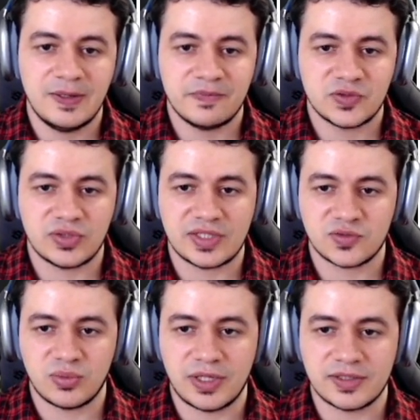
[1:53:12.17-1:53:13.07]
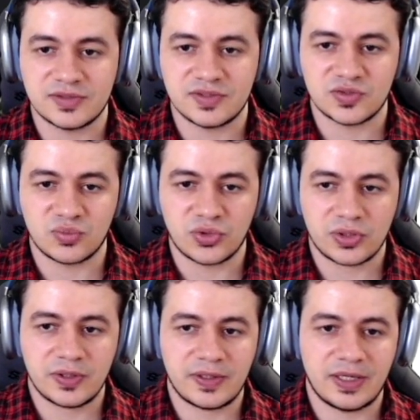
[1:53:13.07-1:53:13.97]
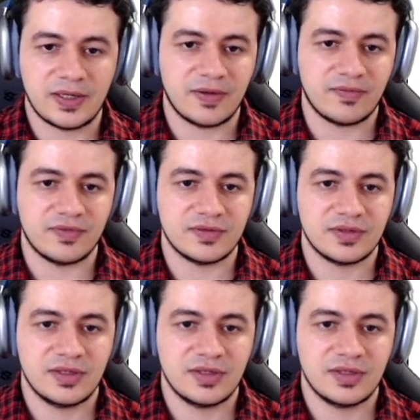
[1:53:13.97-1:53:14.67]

So that's why this doesn't work. And